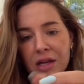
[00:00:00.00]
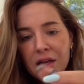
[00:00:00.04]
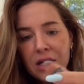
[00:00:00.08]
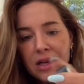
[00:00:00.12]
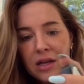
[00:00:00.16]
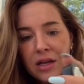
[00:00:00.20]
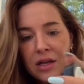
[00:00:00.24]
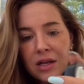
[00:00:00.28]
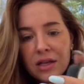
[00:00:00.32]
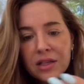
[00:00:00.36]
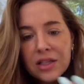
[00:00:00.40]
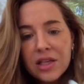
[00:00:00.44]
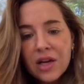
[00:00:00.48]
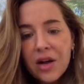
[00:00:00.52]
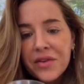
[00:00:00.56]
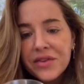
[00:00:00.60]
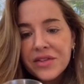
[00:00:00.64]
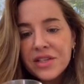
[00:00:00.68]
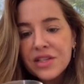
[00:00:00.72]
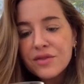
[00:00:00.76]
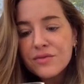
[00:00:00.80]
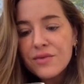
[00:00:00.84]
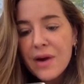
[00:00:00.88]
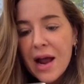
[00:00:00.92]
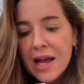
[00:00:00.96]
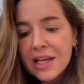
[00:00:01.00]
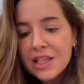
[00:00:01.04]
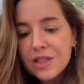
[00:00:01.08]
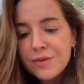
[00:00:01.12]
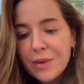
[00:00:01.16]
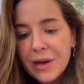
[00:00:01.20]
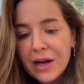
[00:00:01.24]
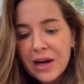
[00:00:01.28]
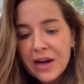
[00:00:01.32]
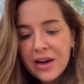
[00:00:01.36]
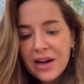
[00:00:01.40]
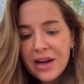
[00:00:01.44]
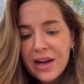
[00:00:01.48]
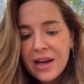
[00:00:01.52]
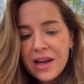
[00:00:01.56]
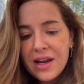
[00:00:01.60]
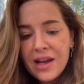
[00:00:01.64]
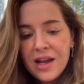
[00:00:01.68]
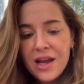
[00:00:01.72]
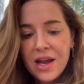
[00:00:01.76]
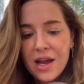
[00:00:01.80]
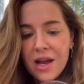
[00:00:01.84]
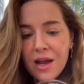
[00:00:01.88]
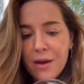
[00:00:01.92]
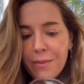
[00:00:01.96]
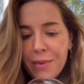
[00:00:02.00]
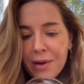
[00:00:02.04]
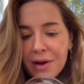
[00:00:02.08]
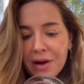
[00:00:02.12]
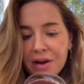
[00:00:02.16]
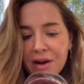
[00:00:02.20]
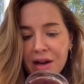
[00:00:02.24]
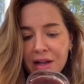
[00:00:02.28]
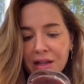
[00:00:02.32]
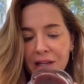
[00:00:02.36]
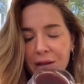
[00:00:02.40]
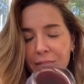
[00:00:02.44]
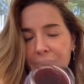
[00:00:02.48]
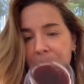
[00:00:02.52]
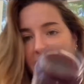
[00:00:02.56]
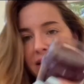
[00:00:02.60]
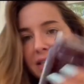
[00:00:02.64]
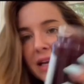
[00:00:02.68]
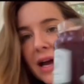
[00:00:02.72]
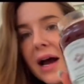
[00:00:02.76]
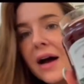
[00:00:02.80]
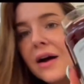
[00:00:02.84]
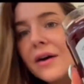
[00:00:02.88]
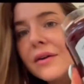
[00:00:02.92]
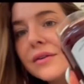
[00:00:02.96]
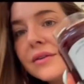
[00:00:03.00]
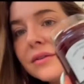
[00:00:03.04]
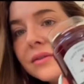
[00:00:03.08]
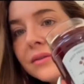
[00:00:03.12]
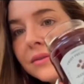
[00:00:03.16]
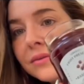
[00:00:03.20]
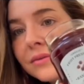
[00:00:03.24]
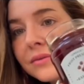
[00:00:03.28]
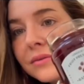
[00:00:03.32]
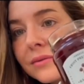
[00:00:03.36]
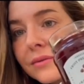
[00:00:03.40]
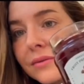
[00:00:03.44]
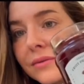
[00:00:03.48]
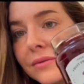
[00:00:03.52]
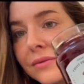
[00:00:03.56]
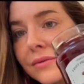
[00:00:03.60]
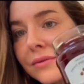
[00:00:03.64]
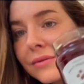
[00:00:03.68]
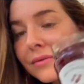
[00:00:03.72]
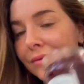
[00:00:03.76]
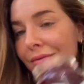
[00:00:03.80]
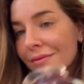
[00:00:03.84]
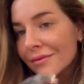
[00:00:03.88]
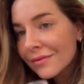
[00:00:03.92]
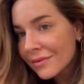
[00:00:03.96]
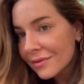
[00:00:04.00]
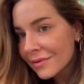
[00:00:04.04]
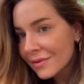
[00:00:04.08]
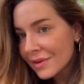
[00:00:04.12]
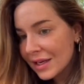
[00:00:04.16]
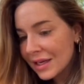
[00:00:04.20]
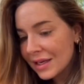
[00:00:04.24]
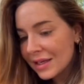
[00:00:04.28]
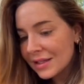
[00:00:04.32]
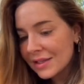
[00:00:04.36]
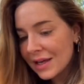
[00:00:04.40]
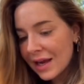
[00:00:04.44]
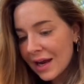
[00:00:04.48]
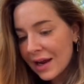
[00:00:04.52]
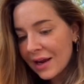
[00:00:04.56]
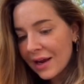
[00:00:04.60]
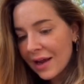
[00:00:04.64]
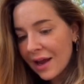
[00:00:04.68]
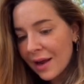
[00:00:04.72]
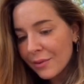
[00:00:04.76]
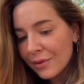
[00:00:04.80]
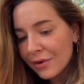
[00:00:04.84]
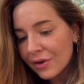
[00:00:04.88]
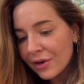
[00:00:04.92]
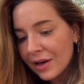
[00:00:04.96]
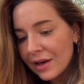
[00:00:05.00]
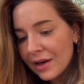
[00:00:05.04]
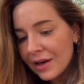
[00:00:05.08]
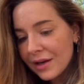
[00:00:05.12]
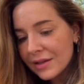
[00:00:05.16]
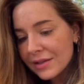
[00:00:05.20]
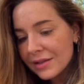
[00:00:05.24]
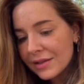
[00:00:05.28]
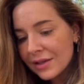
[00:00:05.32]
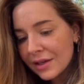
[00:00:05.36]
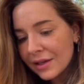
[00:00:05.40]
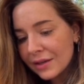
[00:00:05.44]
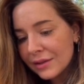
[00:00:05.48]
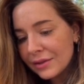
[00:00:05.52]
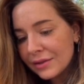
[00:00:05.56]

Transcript: so this is raspberry. Better not let me down, because I am Greek, so.